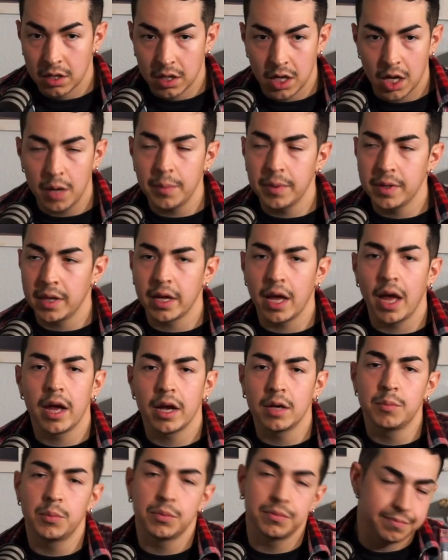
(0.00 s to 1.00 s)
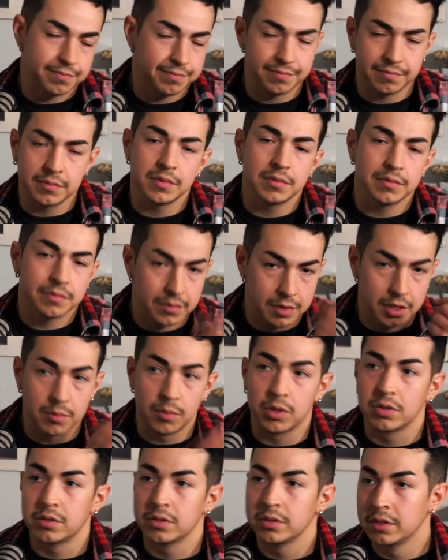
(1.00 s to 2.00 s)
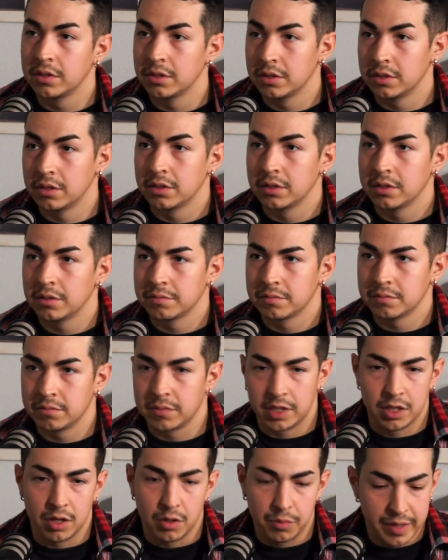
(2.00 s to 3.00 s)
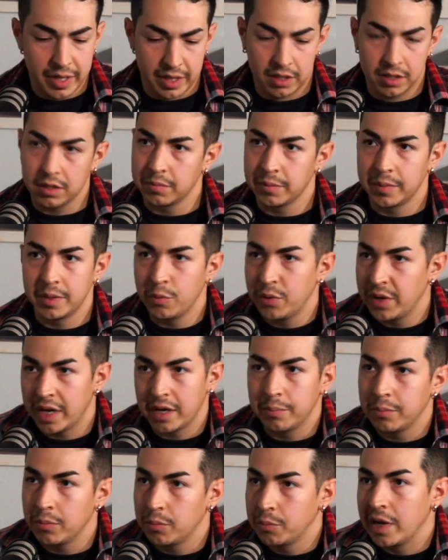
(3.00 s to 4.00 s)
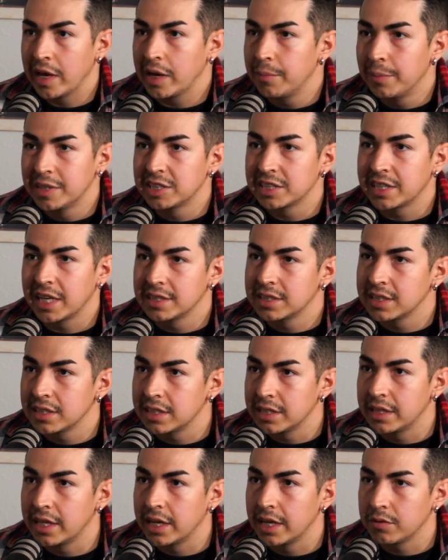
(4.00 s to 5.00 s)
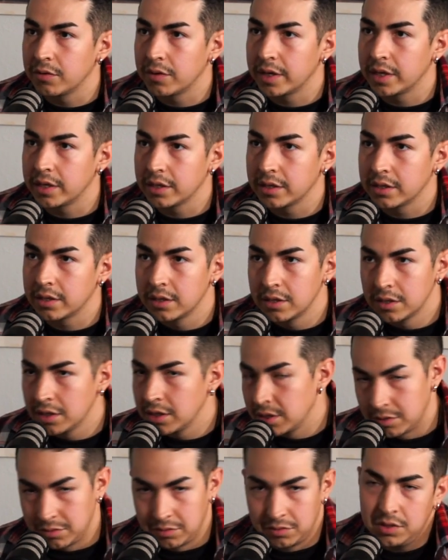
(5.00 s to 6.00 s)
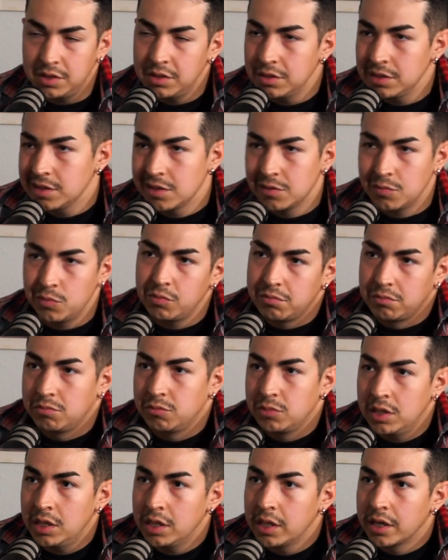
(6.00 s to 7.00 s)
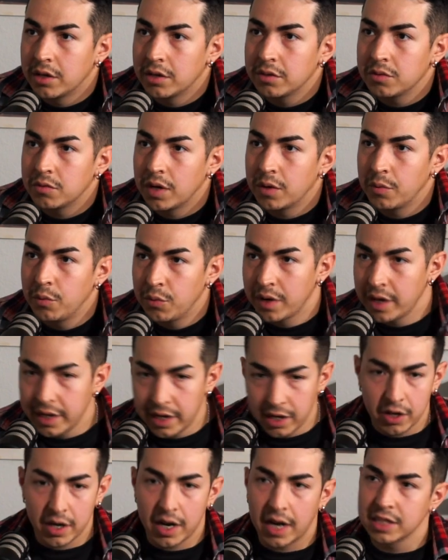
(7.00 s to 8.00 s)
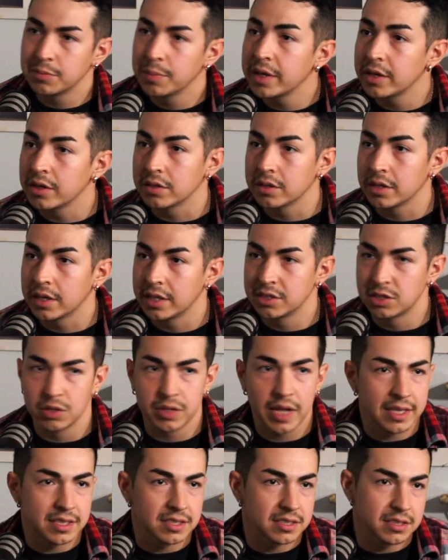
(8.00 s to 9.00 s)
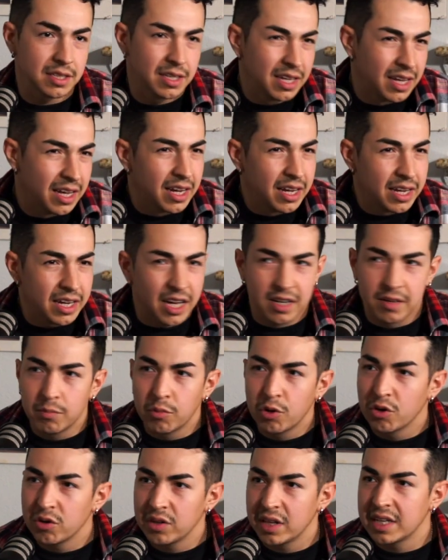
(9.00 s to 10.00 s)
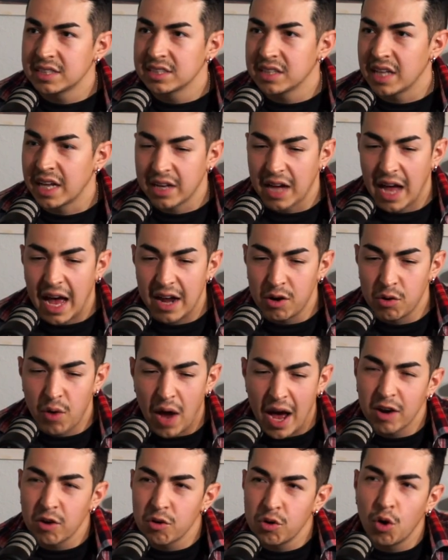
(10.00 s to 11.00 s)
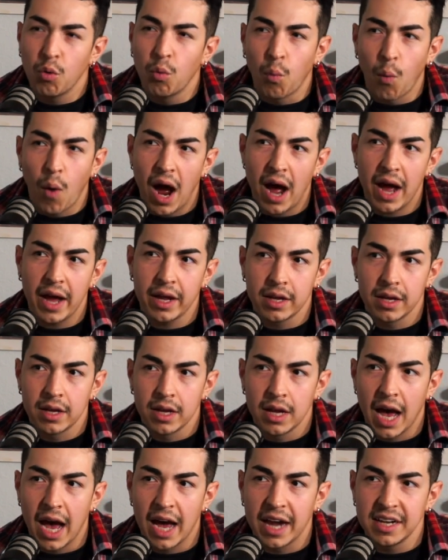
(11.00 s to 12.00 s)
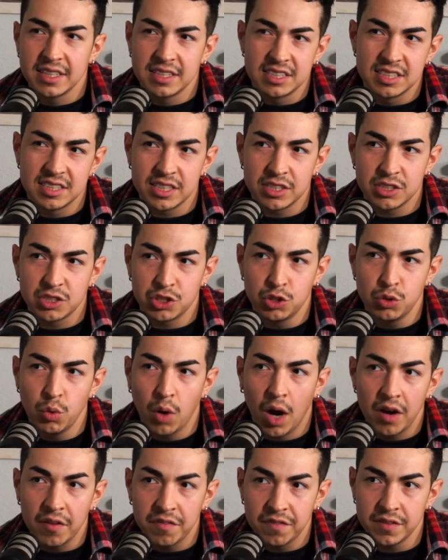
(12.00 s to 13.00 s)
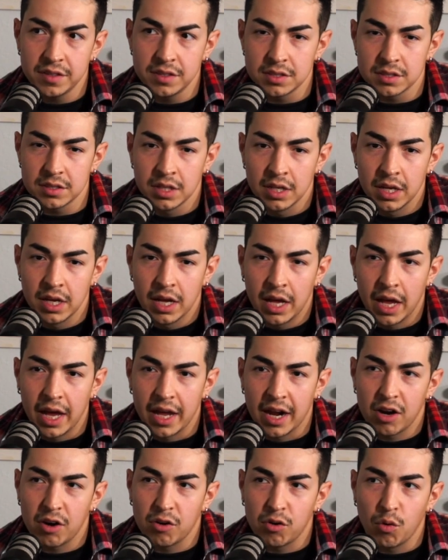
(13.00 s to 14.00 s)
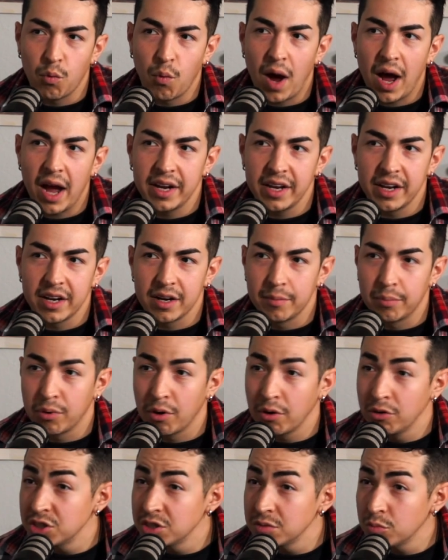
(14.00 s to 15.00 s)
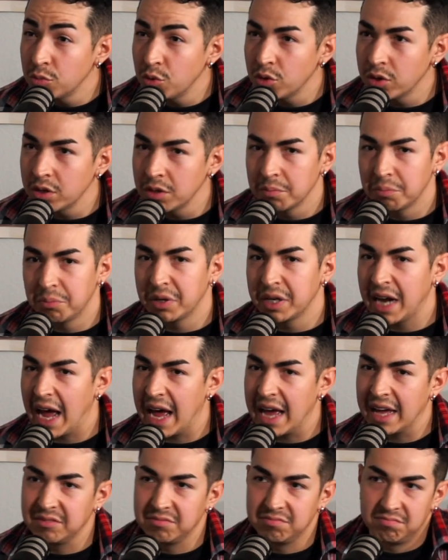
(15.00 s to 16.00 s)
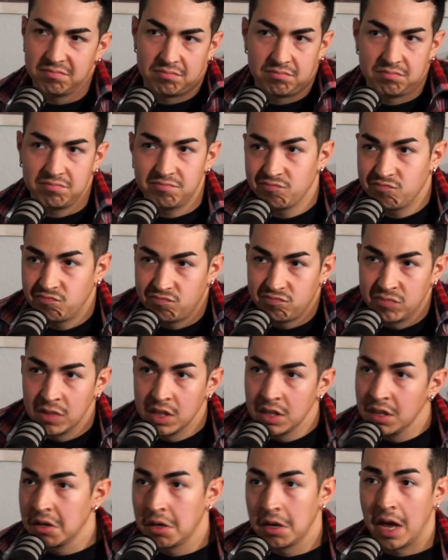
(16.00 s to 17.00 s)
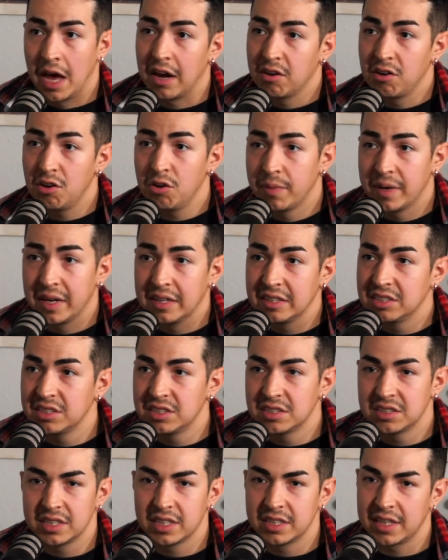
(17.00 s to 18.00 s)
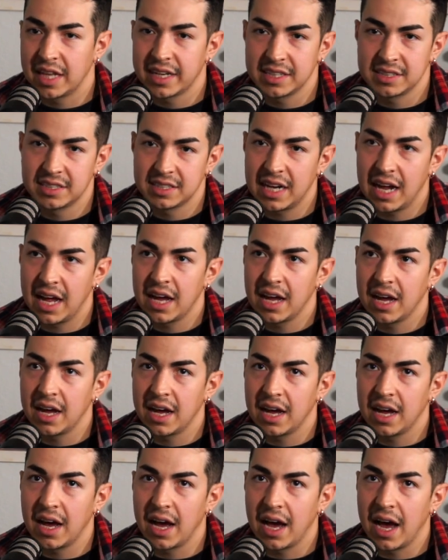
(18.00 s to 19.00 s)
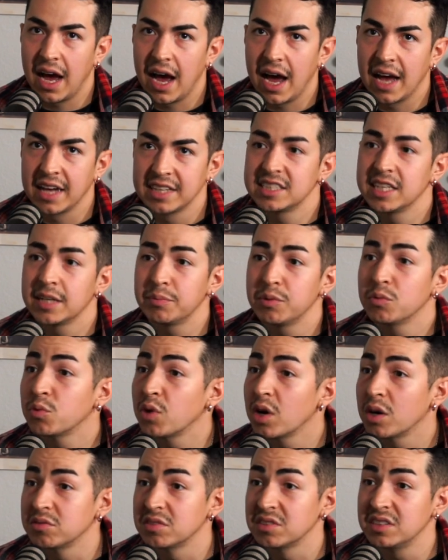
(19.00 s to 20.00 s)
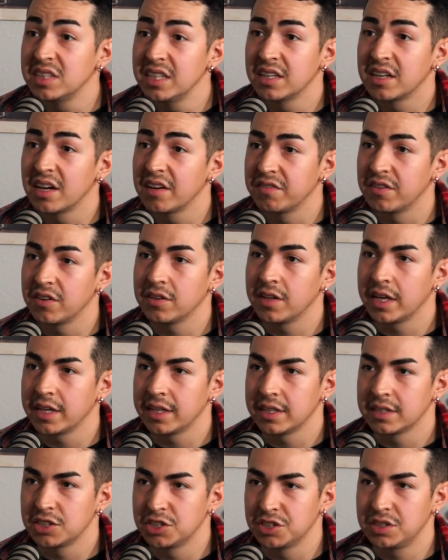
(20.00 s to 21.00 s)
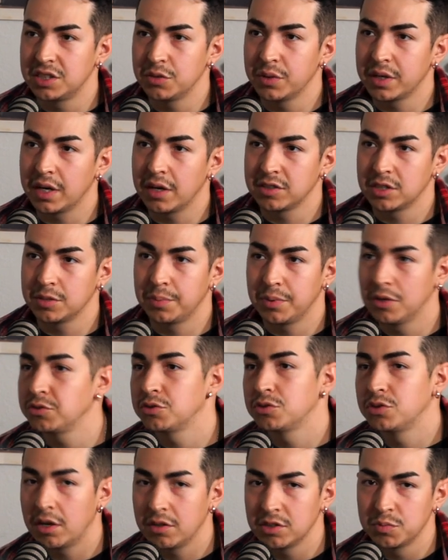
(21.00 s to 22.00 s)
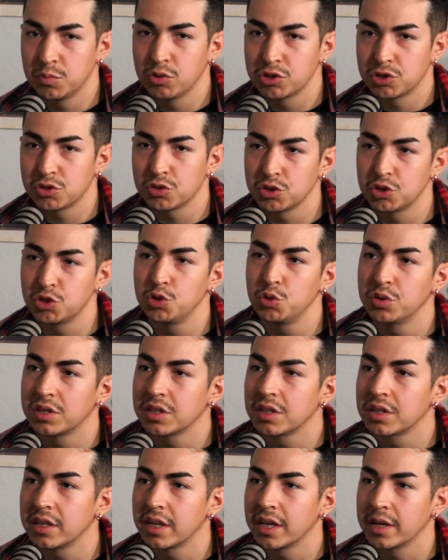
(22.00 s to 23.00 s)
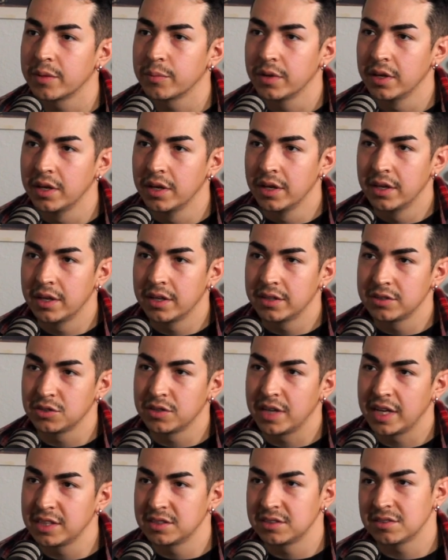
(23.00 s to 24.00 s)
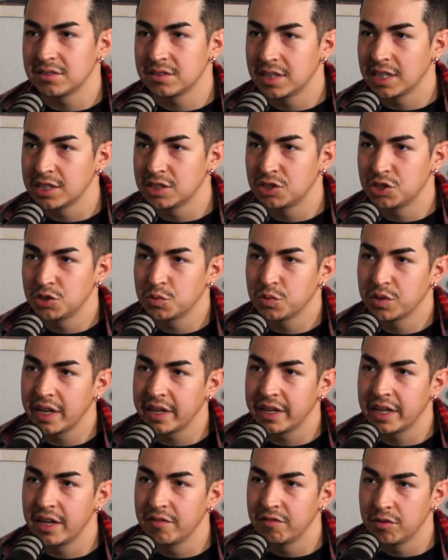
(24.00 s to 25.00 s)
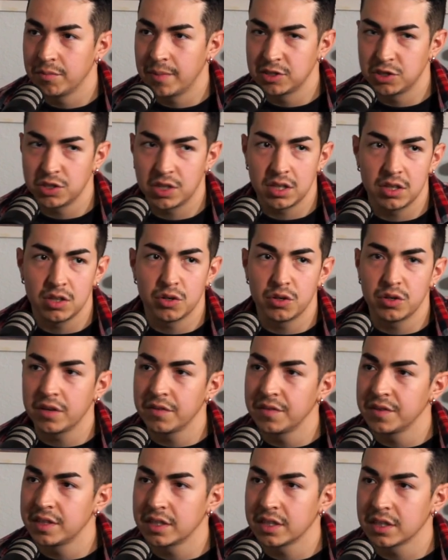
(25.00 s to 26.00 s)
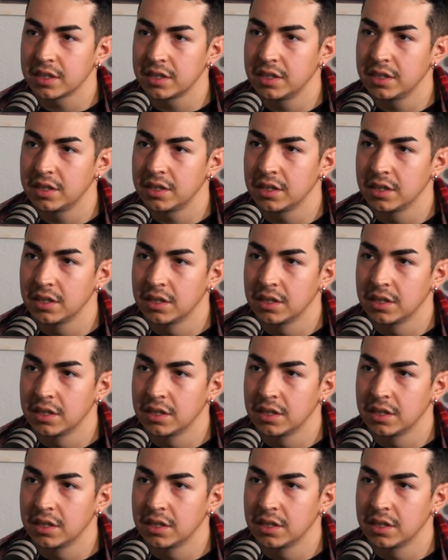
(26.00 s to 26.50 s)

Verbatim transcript: I'd be like, hey, come, come on, you know, me and a, I mean, we had a we had a bunch of guys that did that, right? We just we didn't care, right? We wanted to get our guys better, and so that's kind of more or less like I don't I don't know why I didn't stick to offense and I don't know why I didn't approach it more, but I, I don't know, man. It just it, like I said, I, I stepped in where I was needed. I felt like and just did what I was supposed to do. I was more so a student of the game, so that's that's just where that came from. I tried to learn everything I could.